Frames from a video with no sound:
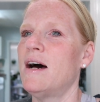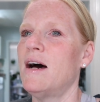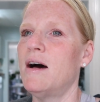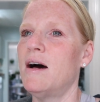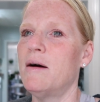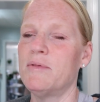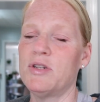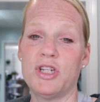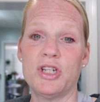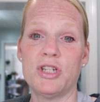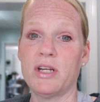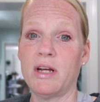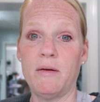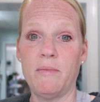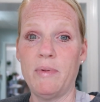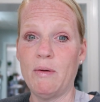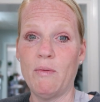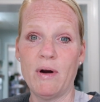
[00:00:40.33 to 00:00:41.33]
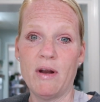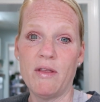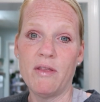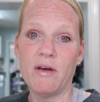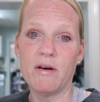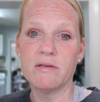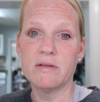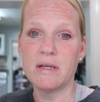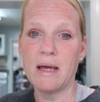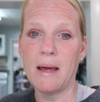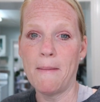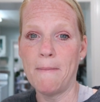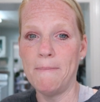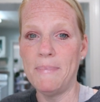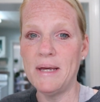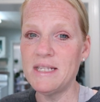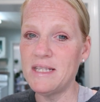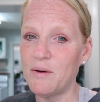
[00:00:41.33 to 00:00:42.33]
Um, it's just going to be one of those
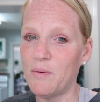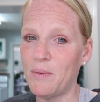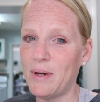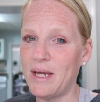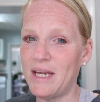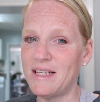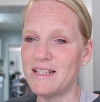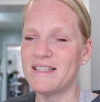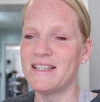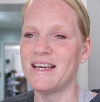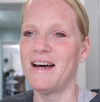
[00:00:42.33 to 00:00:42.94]
busy weeks.